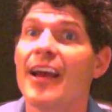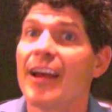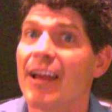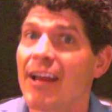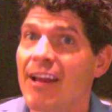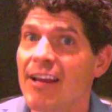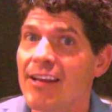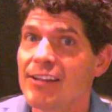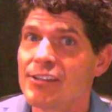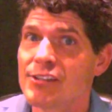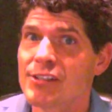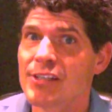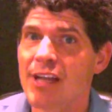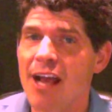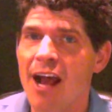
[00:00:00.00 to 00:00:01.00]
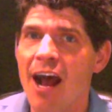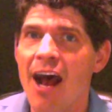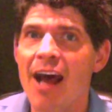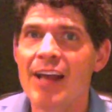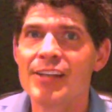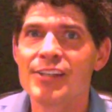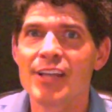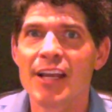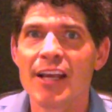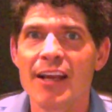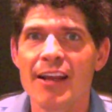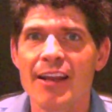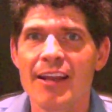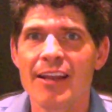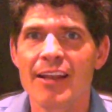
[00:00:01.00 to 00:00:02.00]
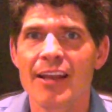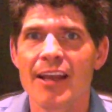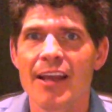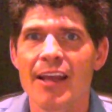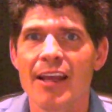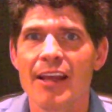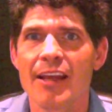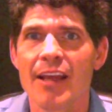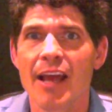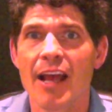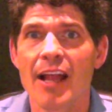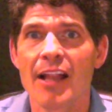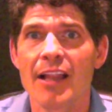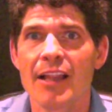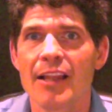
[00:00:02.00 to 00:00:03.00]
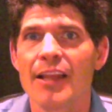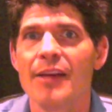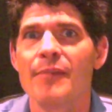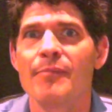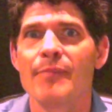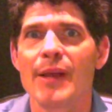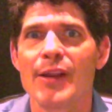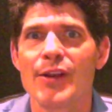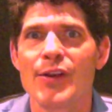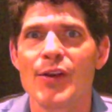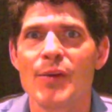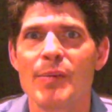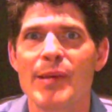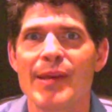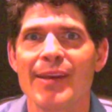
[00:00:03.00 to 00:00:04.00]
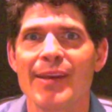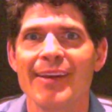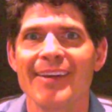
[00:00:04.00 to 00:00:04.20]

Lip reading: H, I, J, K, L, M, N, O, P,